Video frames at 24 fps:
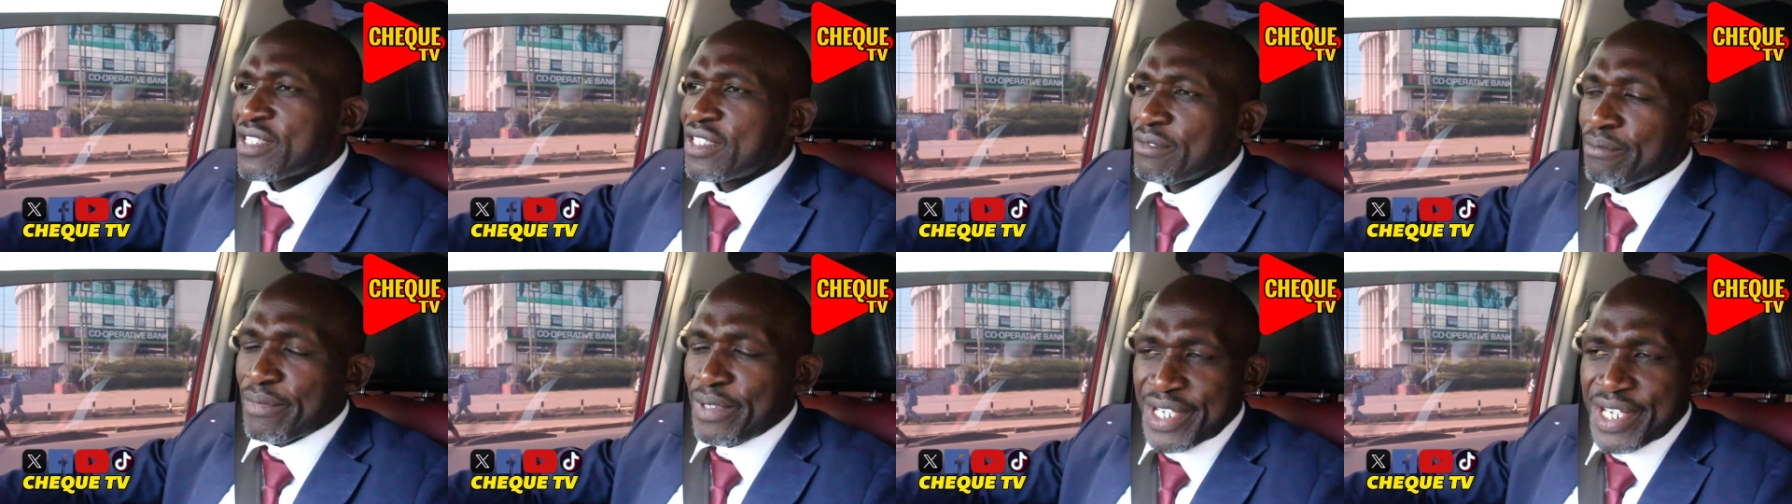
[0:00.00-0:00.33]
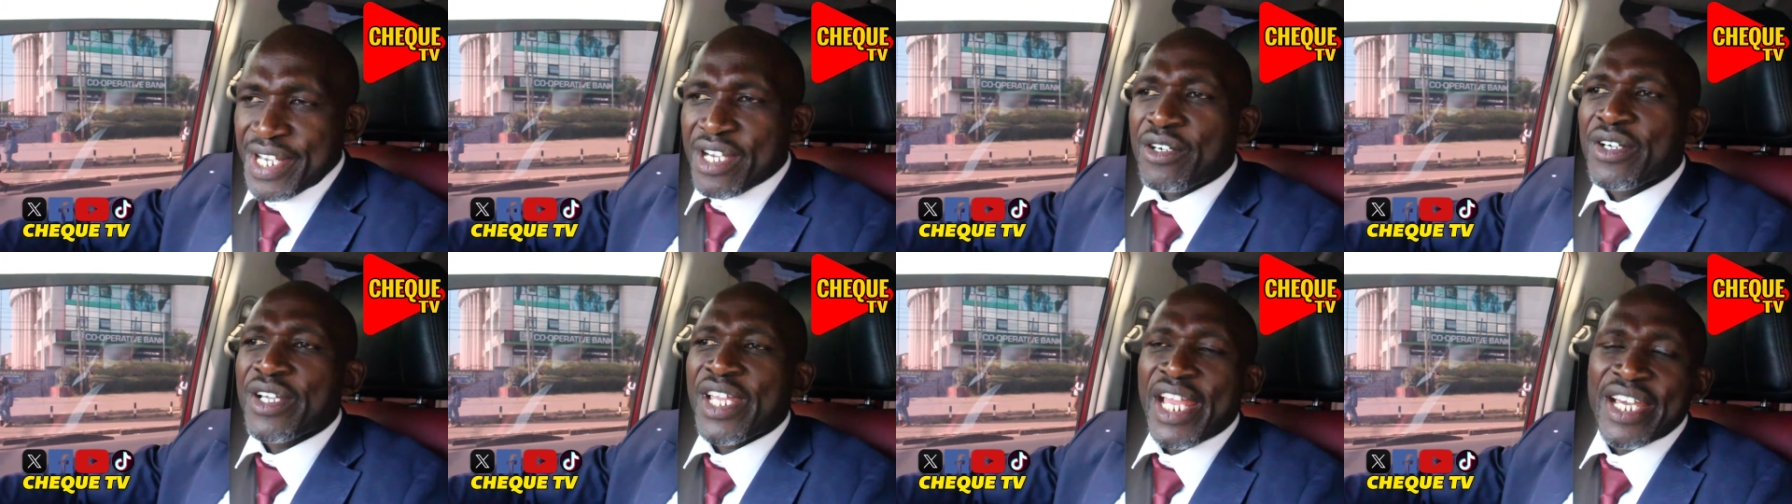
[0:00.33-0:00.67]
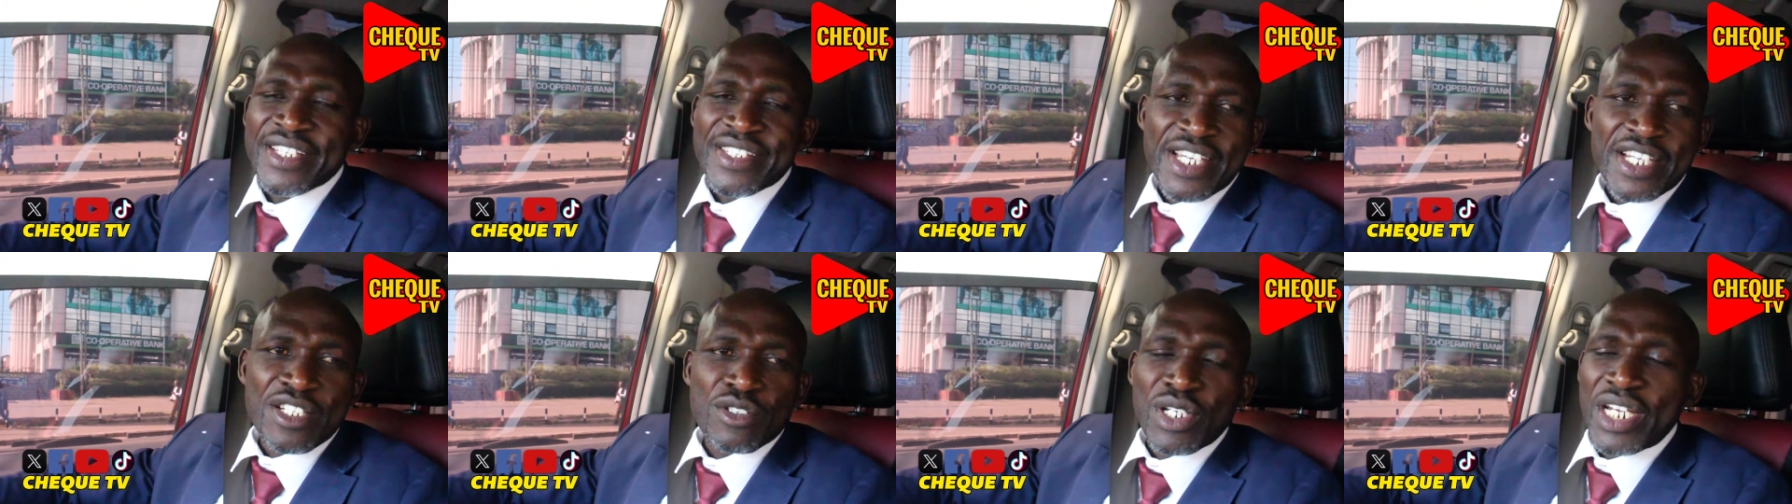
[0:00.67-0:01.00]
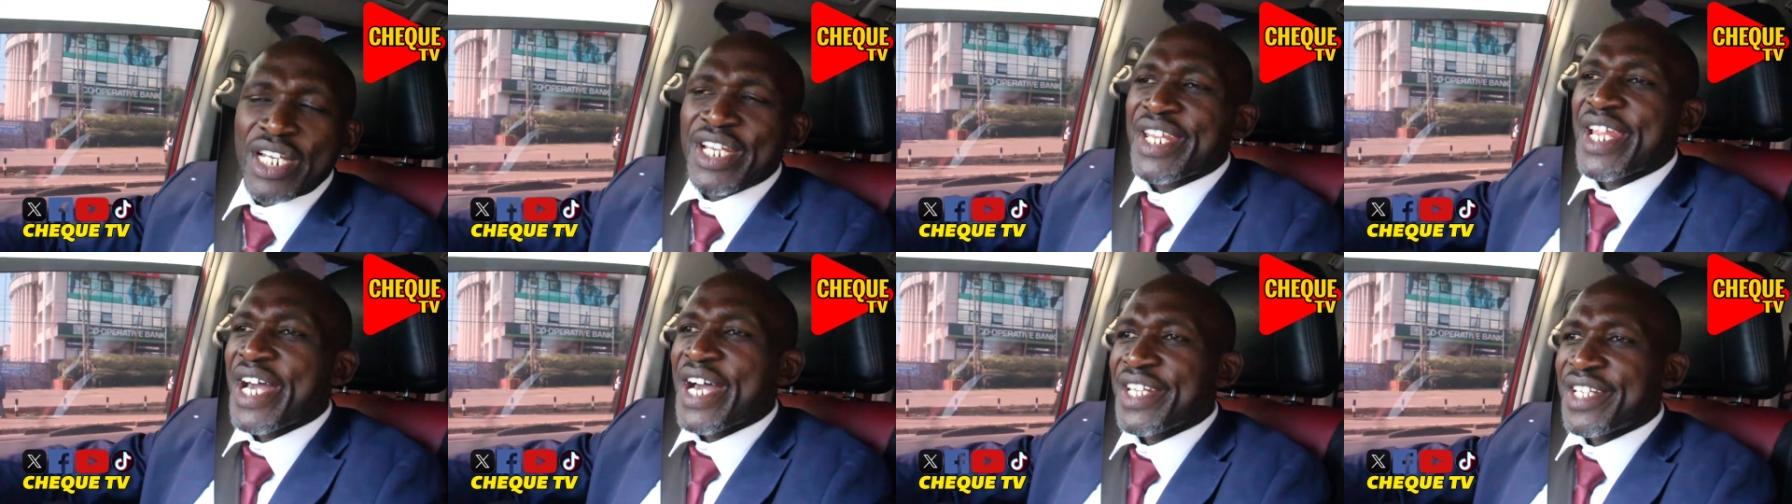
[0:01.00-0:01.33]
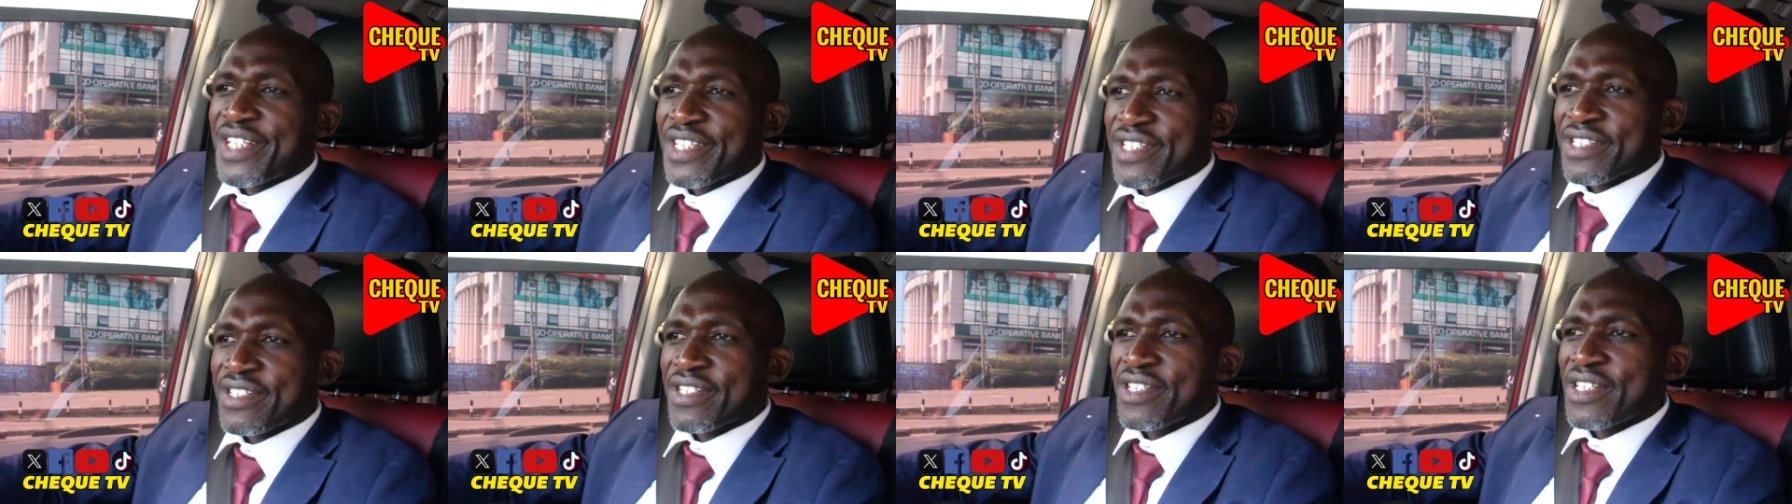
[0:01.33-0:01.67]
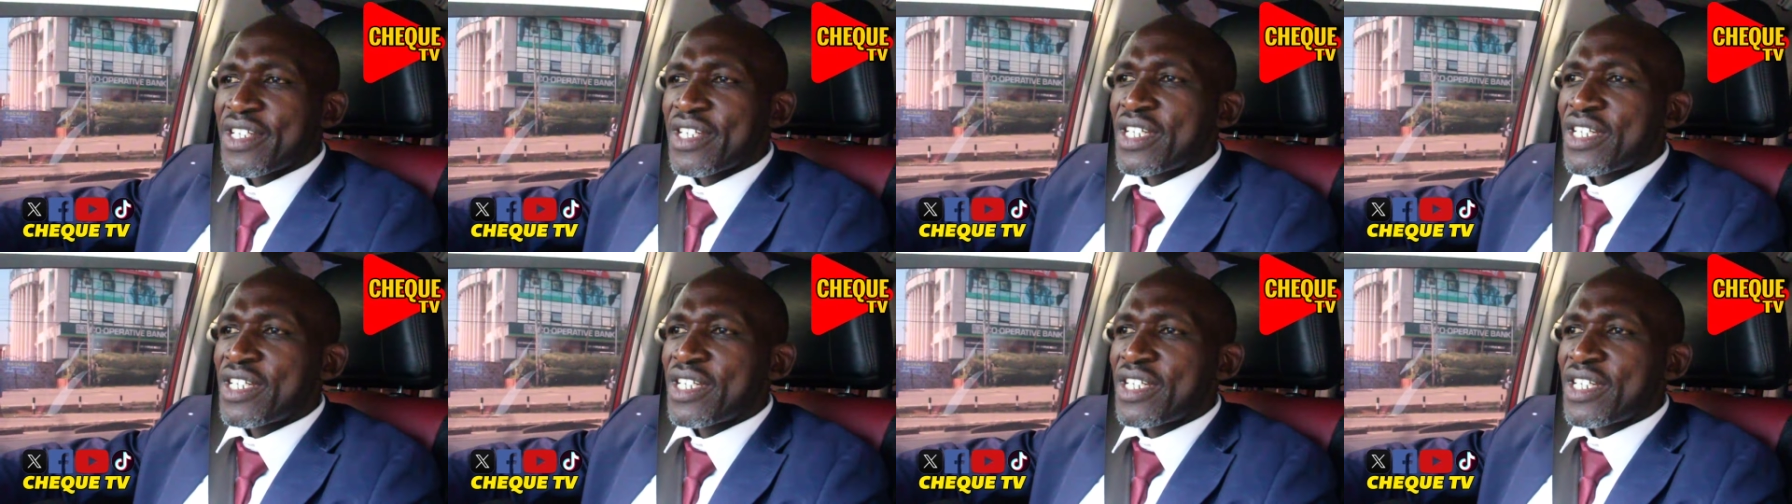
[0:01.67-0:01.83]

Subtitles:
him, but now he has actually done it.